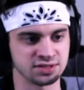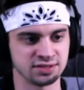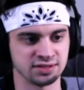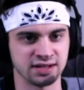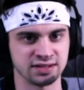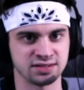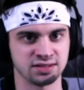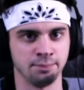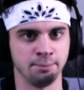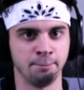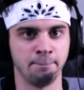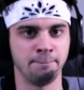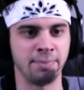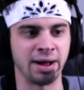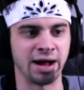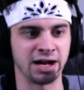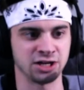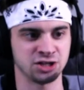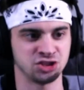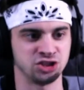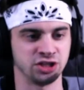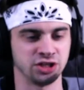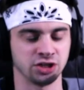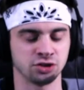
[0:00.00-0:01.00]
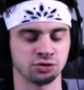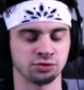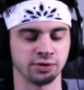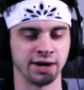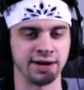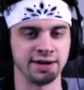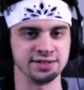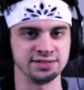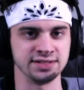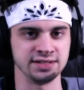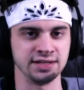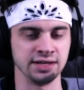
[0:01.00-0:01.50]
and that's a batshit
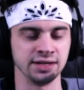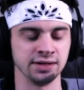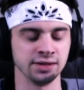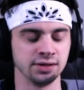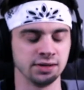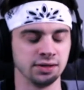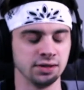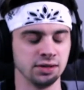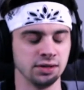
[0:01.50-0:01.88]
crazy